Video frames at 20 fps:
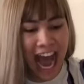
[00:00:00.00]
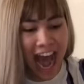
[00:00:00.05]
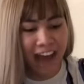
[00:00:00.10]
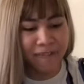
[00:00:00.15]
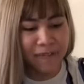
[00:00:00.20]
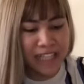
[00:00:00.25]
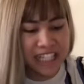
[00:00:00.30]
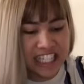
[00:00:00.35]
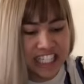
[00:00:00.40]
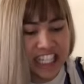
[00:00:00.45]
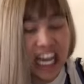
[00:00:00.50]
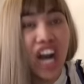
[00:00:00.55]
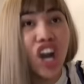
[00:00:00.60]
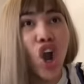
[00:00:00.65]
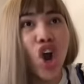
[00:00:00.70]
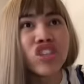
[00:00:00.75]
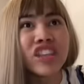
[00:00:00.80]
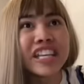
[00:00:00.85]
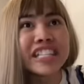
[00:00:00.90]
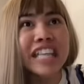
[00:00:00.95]
I've been stuck
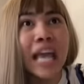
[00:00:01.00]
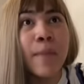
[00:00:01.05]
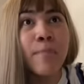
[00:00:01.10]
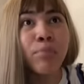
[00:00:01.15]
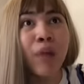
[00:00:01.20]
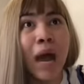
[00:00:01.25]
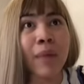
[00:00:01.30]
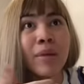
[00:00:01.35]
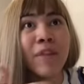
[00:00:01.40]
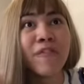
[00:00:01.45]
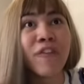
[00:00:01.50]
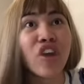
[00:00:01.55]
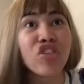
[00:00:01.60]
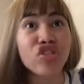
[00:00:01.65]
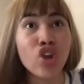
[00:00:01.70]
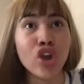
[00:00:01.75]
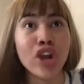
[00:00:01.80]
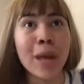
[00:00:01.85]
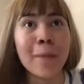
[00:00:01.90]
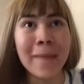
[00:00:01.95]
on the same problem for
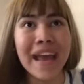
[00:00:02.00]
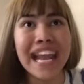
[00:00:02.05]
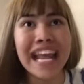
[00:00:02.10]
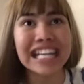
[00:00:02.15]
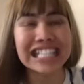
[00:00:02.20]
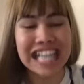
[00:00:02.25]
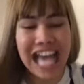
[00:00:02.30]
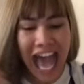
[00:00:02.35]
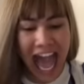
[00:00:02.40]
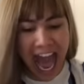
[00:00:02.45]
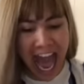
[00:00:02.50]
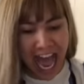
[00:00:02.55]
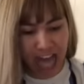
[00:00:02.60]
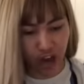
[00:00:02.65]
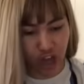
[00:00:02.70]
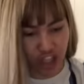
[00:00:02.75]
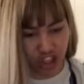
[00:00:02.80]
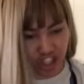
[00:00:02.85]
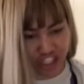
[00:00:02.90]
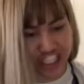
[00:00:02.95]
30 minutes. I don't
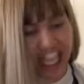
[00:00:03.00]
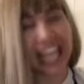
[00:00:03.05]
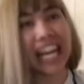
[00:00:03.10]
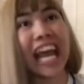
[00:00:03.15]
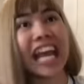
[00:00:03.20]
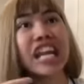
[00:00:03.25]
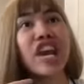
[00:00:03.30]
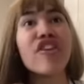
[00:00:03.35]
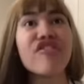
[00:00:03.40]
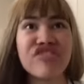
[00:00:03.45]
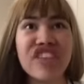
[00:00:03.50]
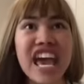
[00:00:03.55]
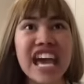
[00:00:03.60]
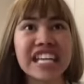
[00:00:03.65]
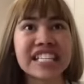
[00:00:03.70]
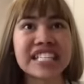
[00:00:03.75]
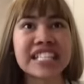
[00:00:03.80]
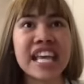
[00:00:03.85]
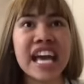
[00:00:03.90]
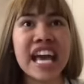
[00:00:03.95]
understand any of
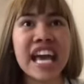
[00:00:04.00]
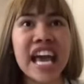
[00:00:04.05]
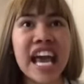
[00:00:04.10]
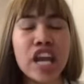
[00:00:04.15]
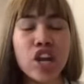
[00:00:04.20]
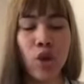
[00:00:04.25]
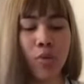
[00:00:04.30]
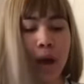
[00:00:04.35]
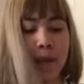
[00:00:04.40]
this. You know what?